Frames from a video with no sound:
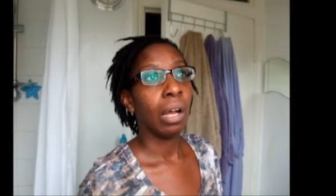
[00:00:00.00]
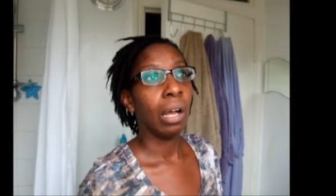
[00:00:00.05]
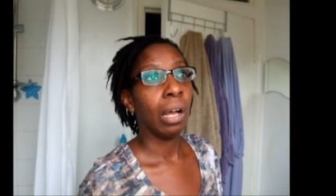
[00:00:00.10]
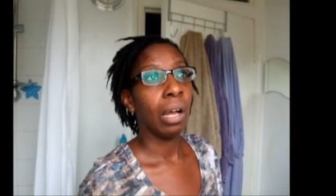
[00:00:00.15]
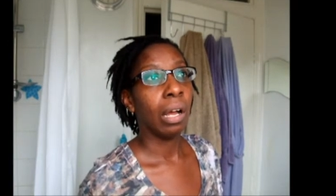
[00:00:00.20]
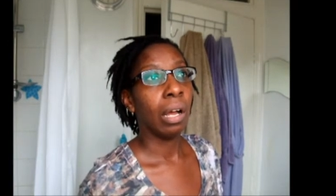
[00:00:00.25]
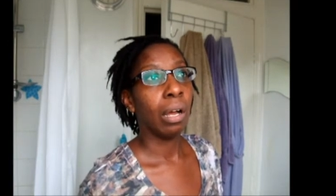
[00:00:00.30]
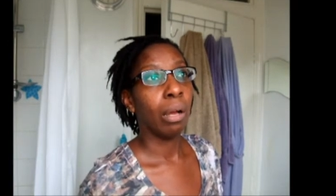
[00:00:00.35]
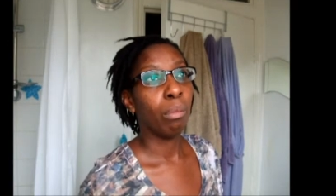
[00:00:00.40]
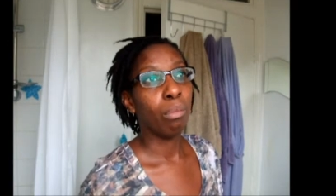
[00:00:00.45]

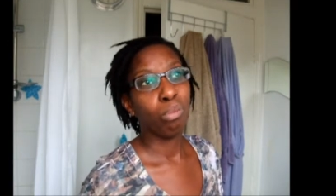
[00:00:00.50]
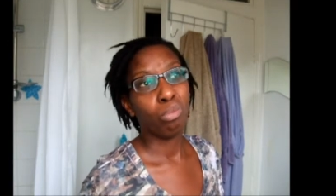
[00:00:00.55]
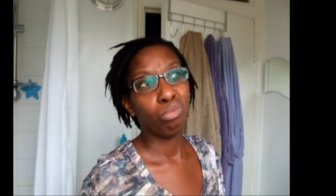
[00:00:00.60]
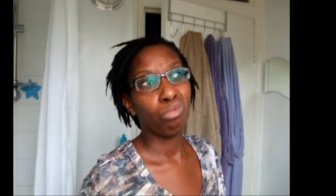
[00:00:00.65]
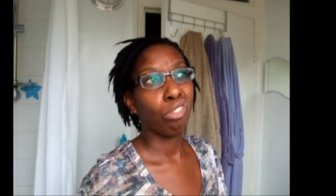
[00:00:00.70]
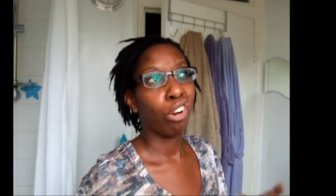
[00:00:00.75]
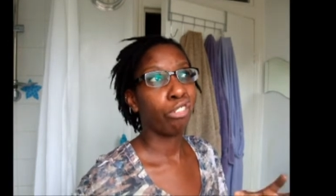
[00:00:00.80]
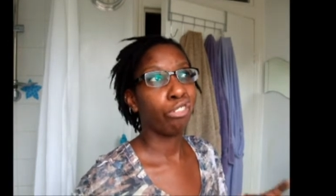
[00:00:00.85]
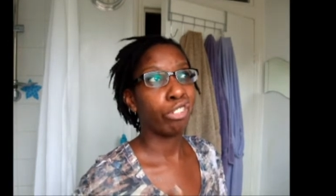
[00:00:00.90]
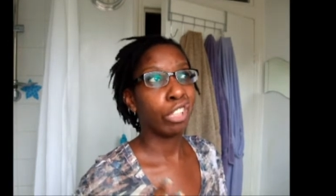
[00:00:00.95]
um,
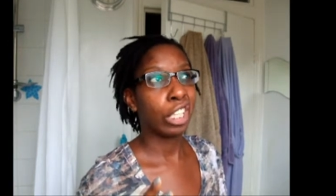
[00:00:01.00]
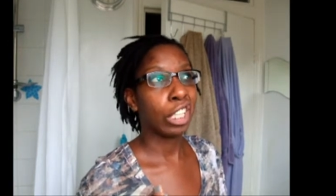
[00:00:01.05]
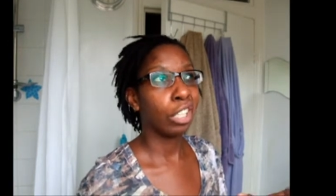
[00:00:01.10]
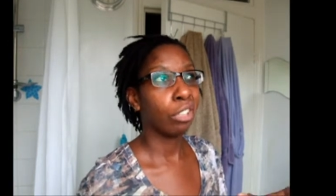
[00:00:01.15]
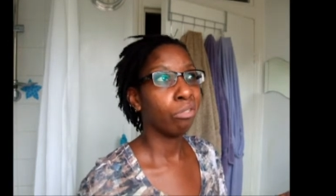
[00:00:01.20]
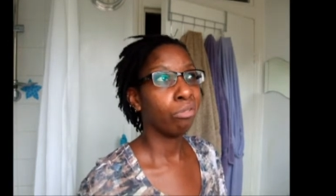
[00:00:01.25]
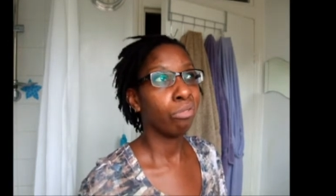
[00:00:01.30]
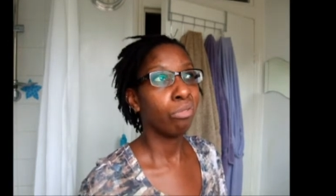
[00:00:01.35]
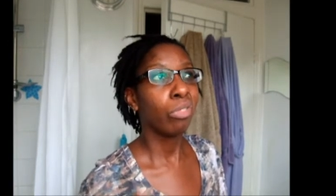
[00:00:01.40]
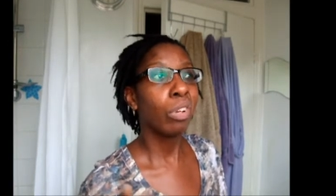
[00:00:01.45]
roughly
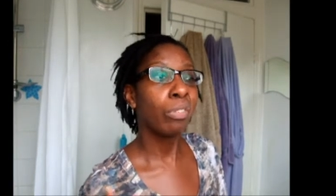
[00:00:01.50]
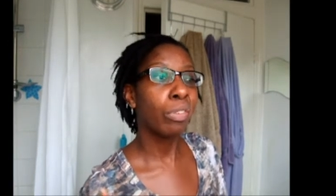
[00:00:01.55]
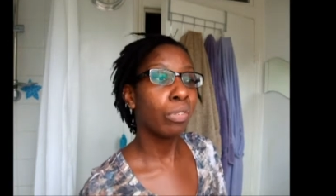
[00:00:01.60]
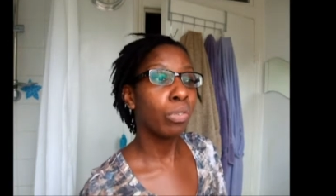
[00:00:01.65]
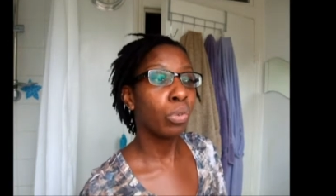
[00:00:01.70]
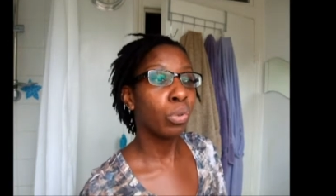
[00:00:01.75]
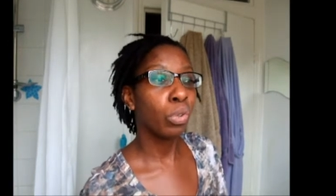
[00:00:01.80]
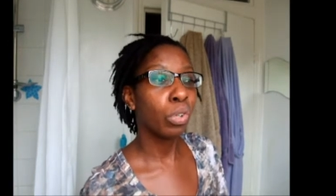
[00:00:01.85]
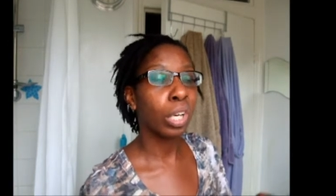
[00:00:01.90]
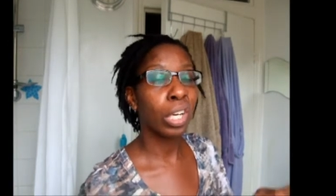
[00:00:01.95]
every
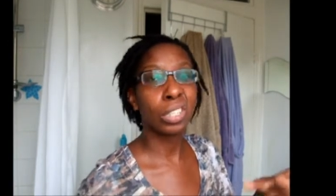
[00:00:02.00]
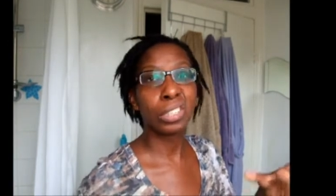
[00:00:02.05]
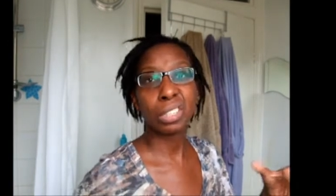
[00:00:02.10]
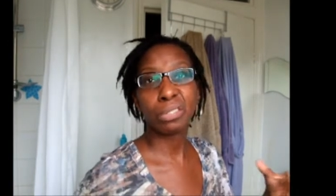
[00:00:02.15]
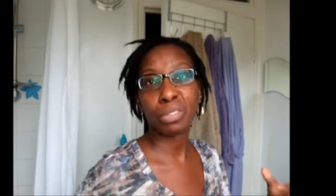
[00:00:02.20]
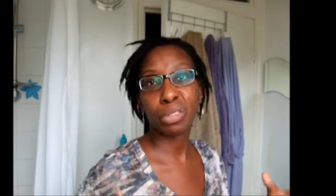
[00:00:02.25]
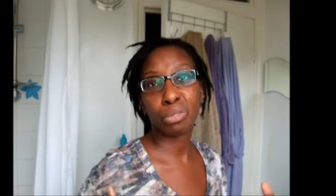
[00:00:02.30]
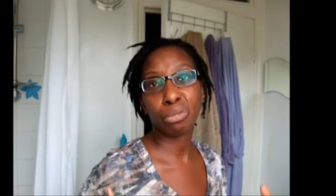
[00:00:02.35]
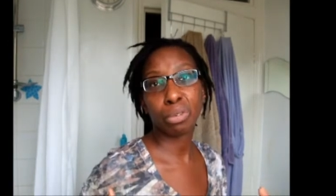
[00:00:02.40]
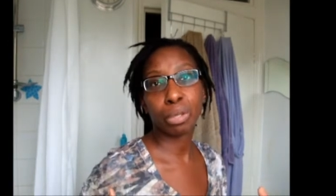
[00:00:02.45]
fortnight to
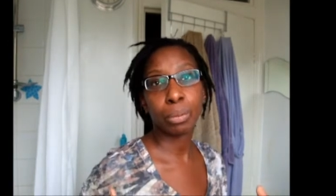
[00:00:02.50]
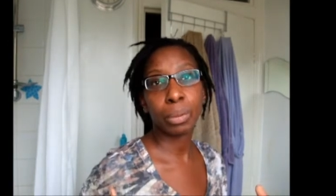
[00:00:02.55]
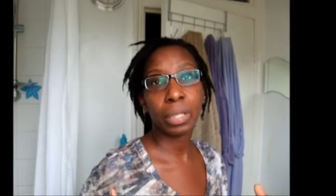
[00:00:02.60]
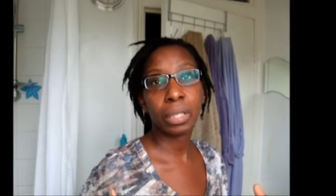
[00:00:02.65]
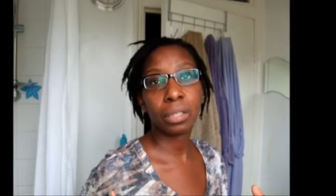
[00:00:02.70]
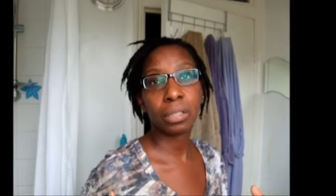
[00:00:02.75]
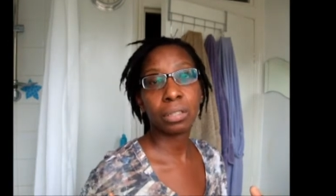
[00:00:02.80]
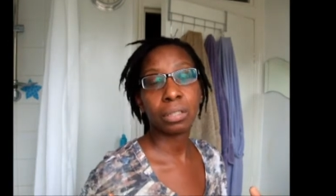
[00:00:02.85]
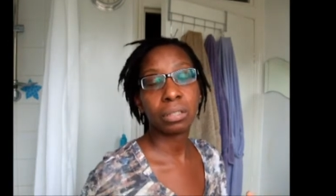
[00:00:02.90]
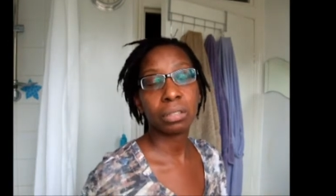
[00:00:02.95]
every three
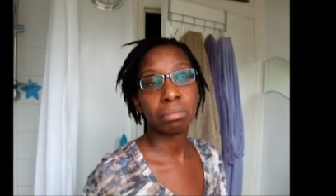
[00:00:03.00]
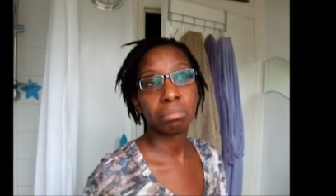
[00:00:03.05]
weeks.